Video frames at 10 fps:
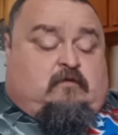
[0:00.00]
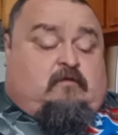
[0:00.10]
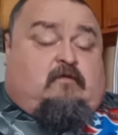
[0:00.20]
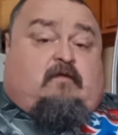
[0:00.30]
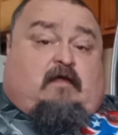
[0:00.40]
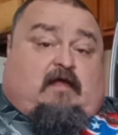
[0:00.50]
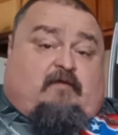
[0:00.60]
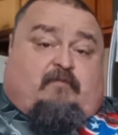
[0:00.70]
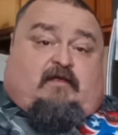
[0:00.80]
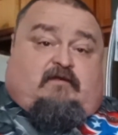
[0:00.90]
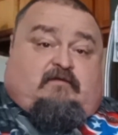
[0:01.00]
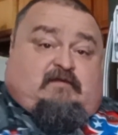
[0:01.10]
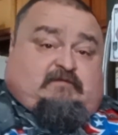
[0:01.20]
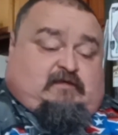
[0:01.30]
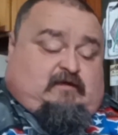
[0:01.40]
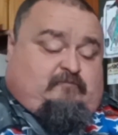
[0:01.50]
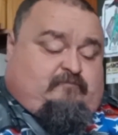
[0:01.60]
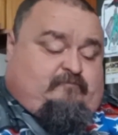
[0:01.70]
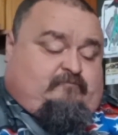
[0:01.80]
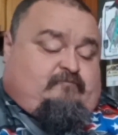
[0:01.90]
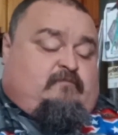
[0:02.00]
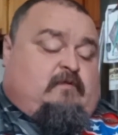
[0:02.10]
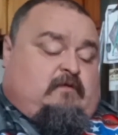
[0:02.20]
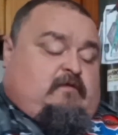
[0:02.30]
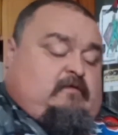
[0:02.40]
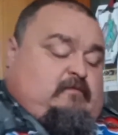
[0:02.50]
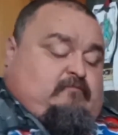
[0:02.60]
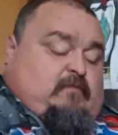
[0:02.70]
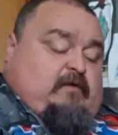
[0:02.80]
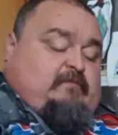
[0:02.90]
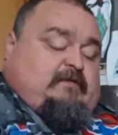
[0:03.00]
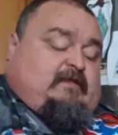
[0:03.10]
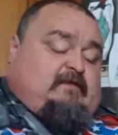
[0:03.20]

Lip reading: I made it this time. Mama didn't.